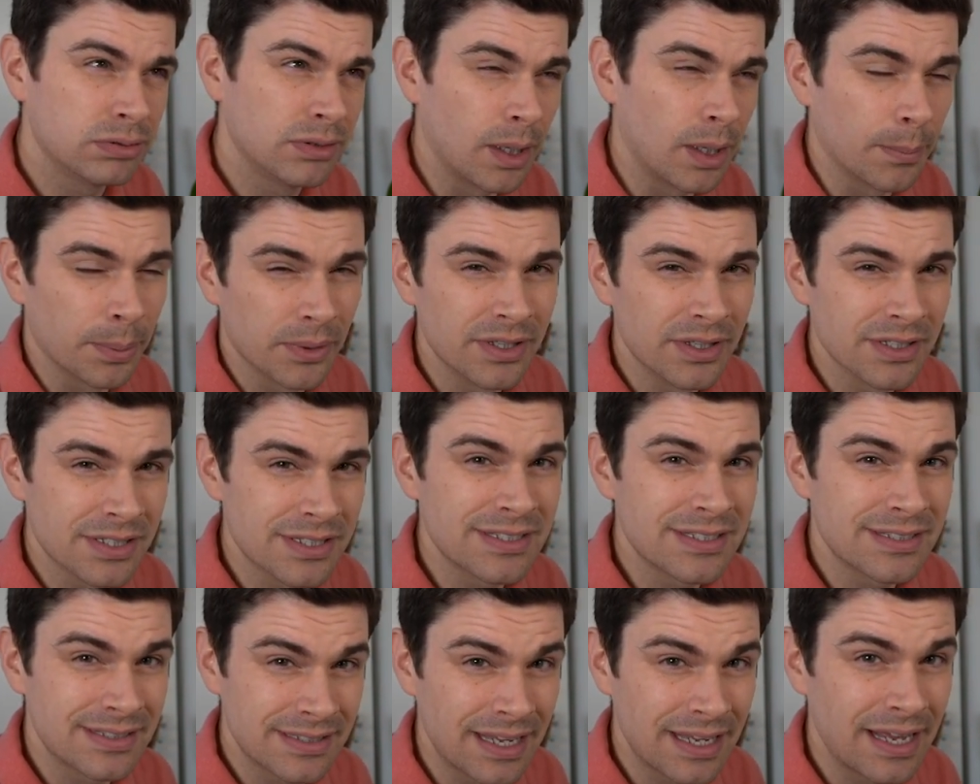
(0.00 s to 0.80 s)
I'm going to
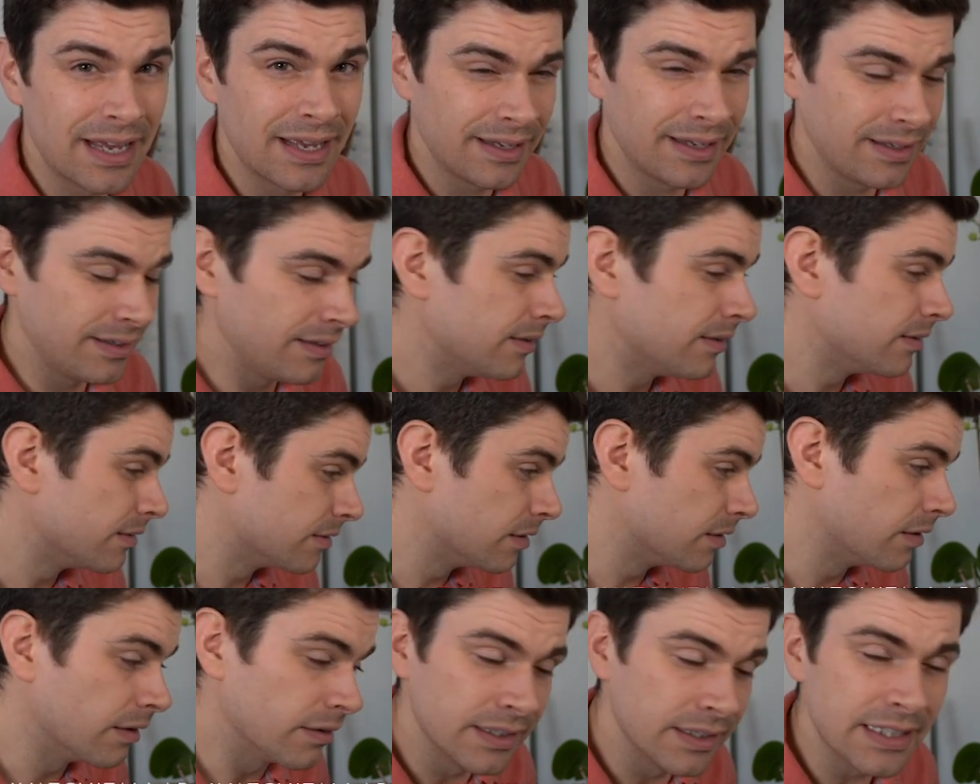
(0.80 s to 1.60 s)
say
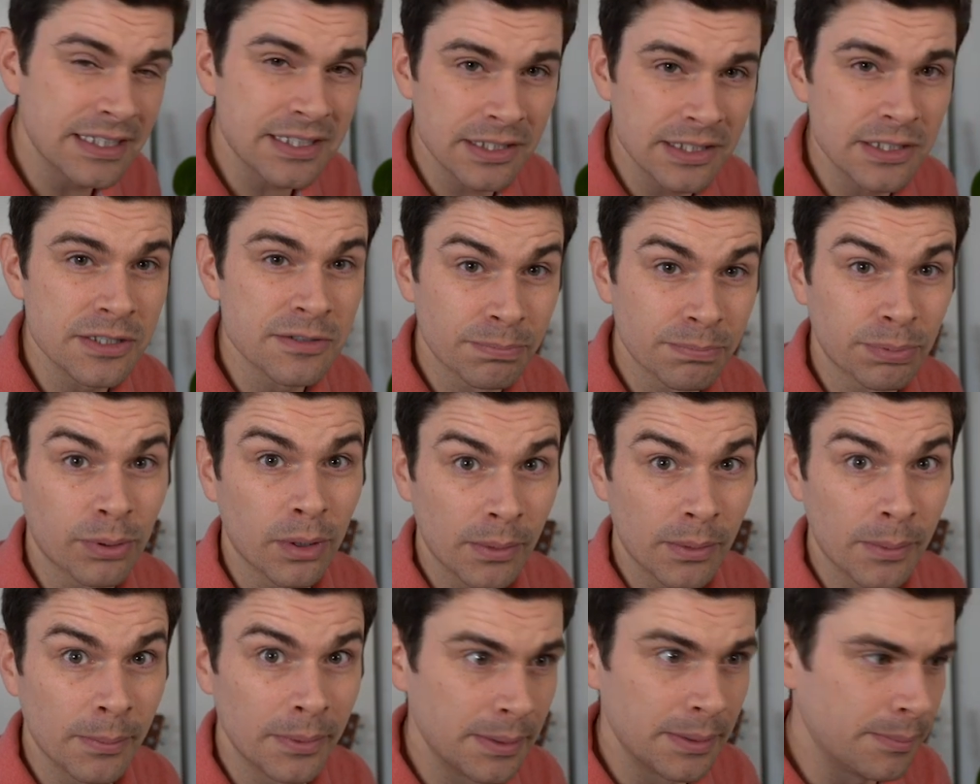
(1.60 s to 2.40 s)
that this is
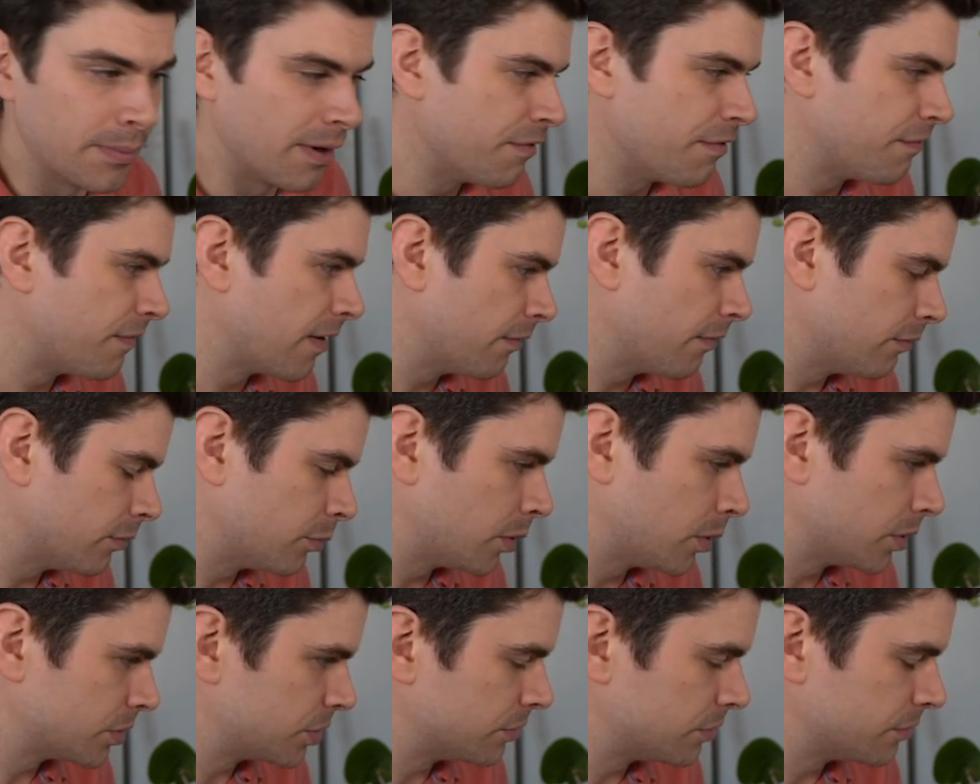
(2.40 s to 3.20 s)
probably my favourite
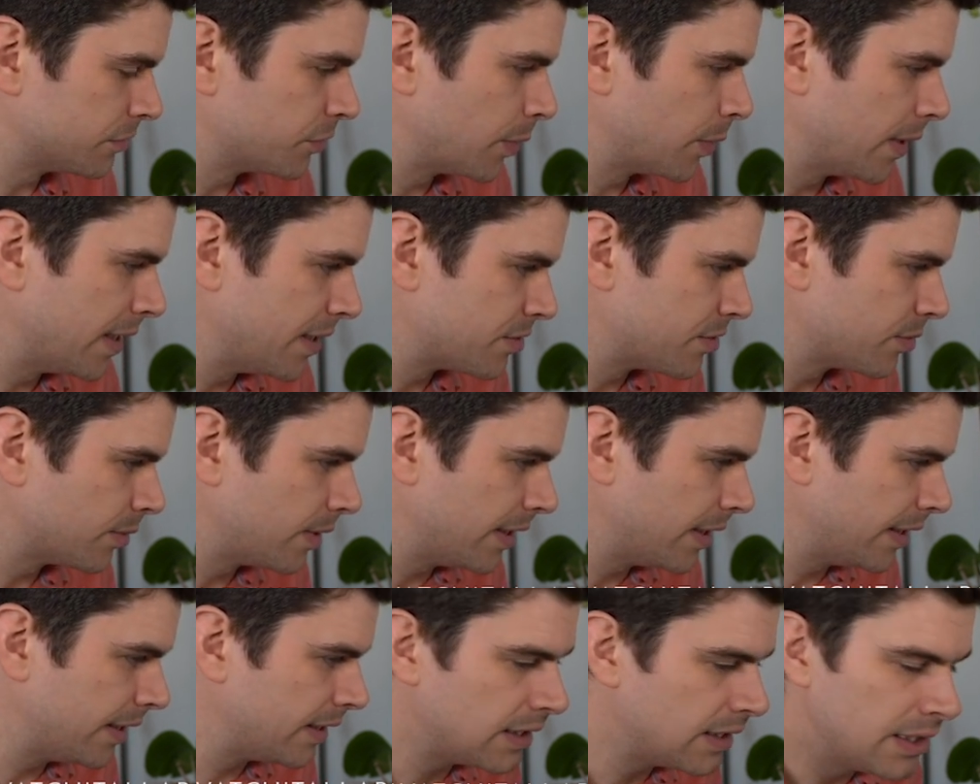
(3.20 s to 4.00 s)
watch of
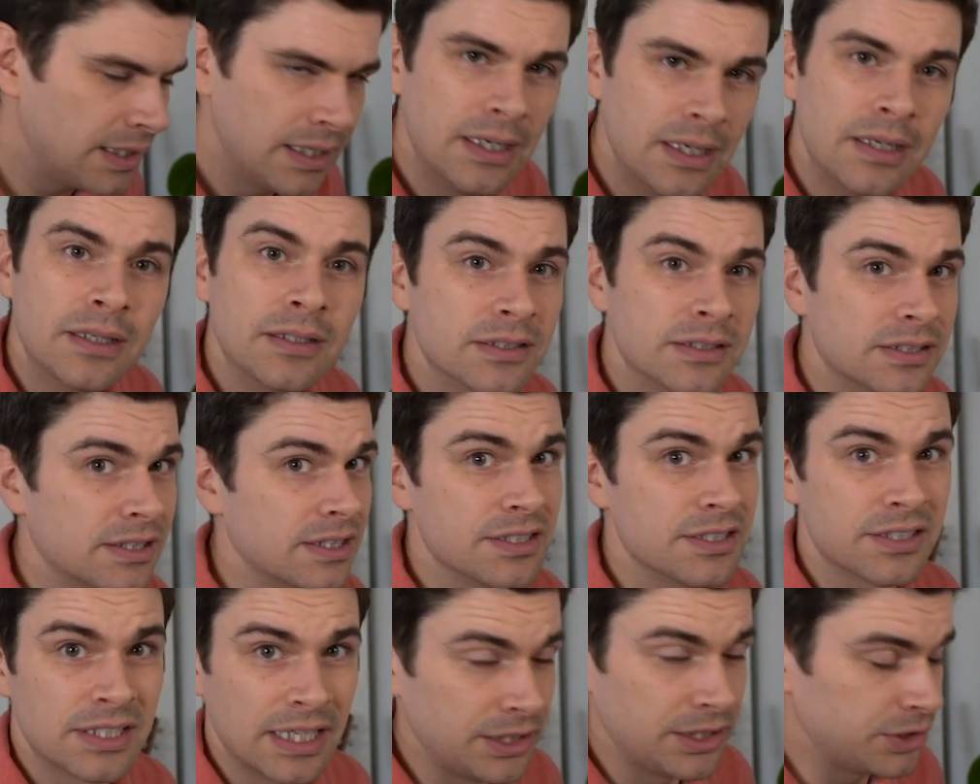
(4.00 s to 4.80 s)
2020.
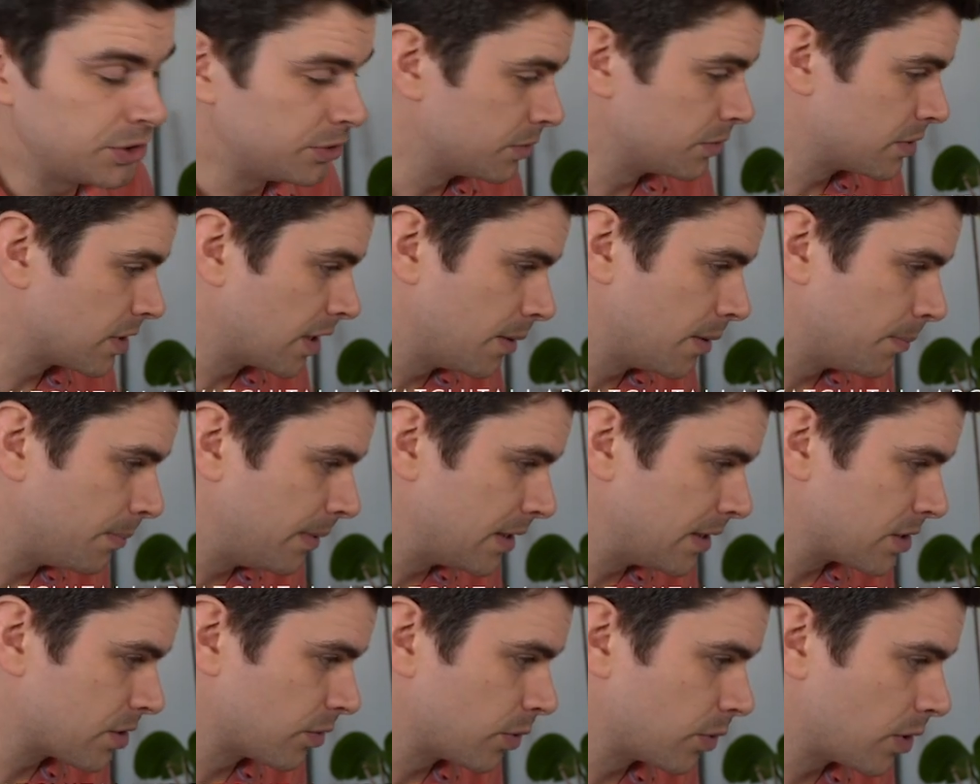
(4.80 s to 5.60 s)
Sensational
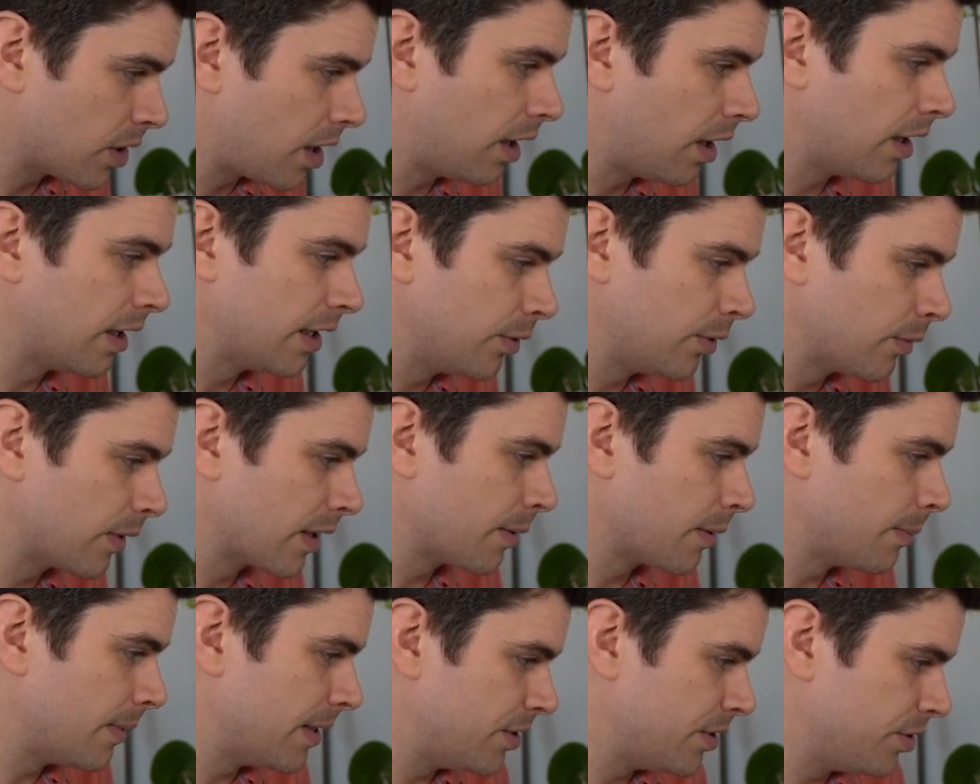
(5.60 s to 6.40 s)
timepiece. I would highly
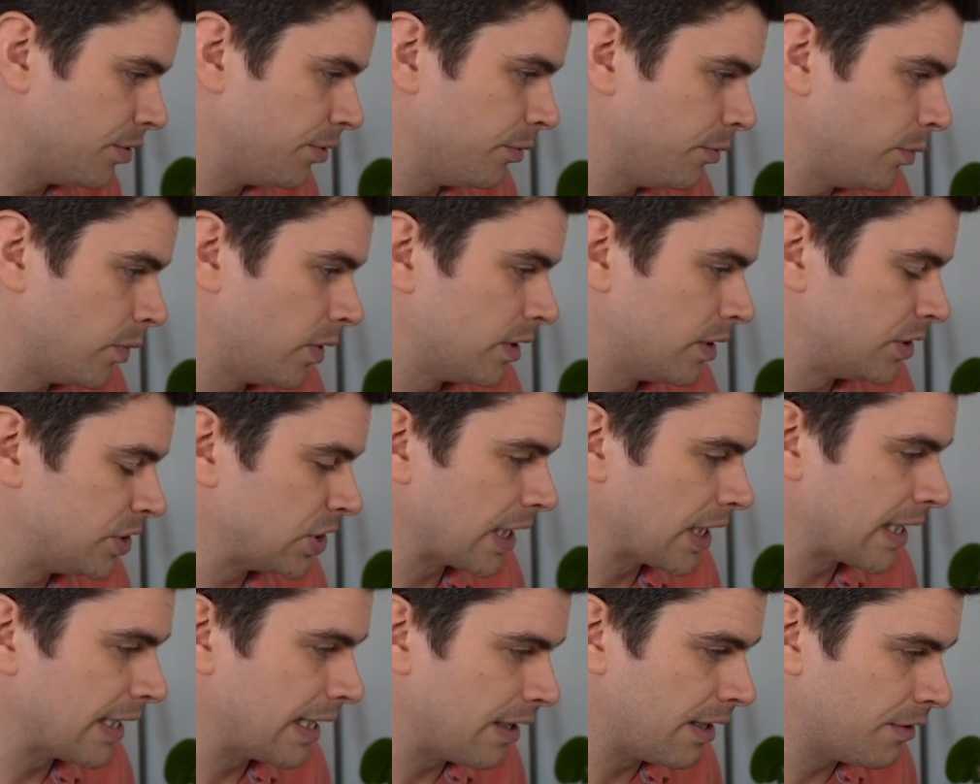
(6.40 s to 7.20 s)
recommend you
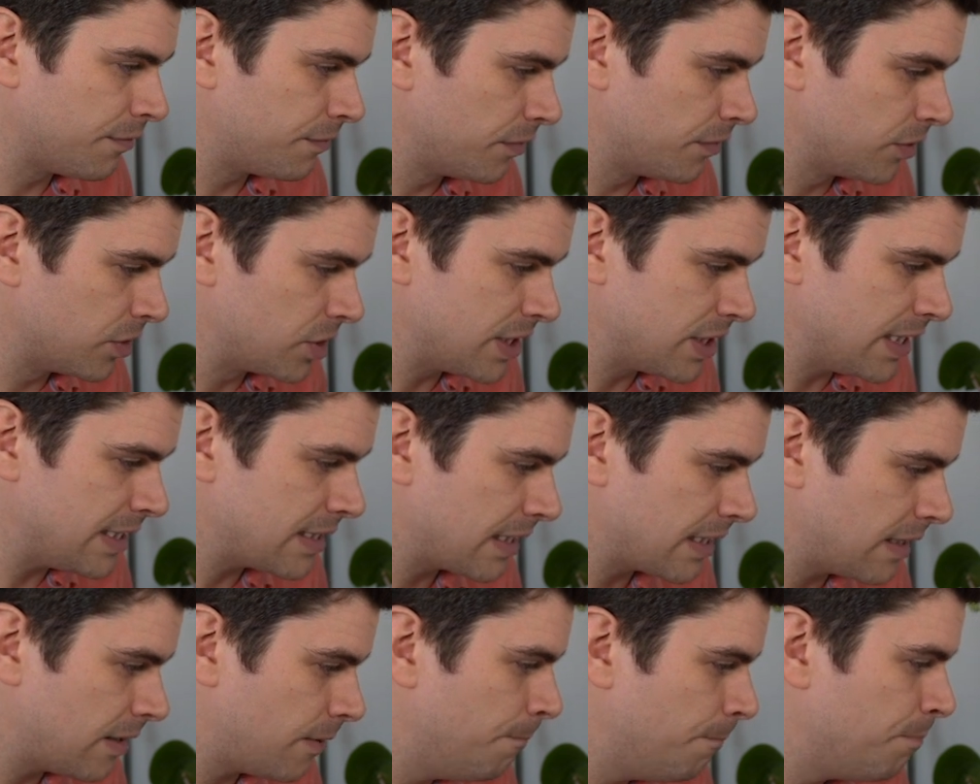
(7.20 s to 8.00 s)
check it out in further
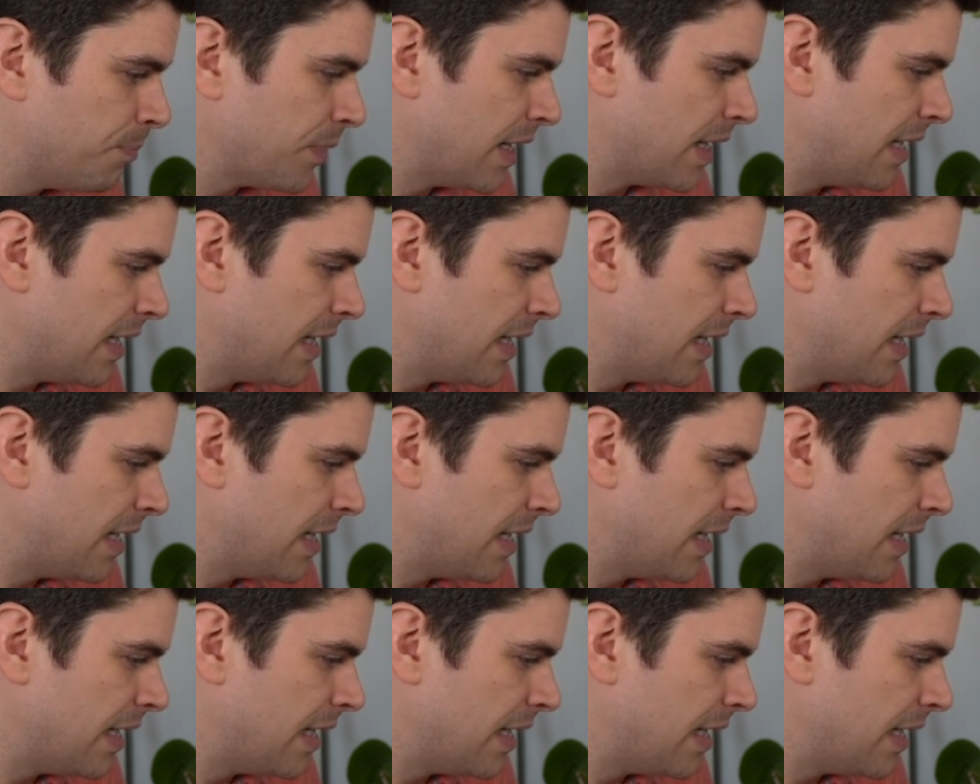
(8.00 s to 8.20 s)
detail.